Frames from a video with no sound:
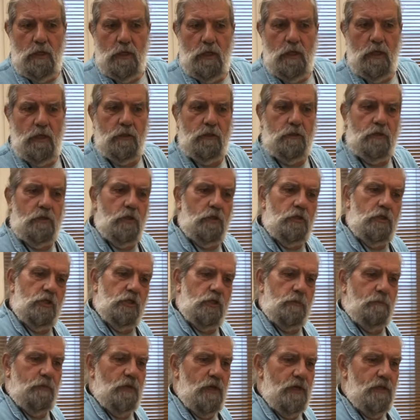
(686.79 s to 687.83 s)
and to
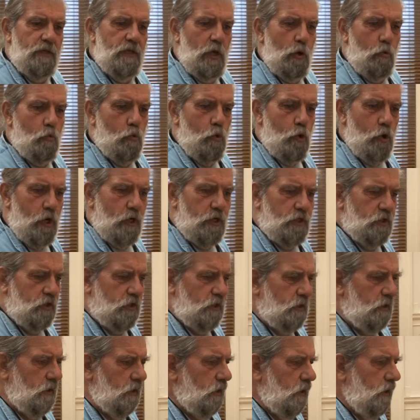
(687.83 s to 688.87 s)
display their
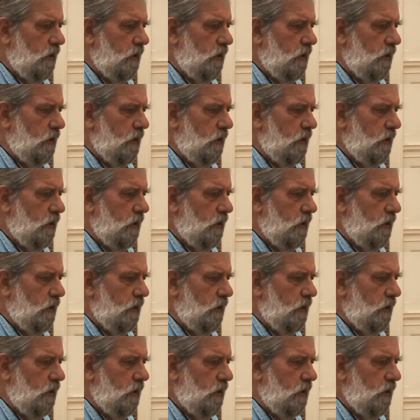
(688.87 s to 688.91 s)
works.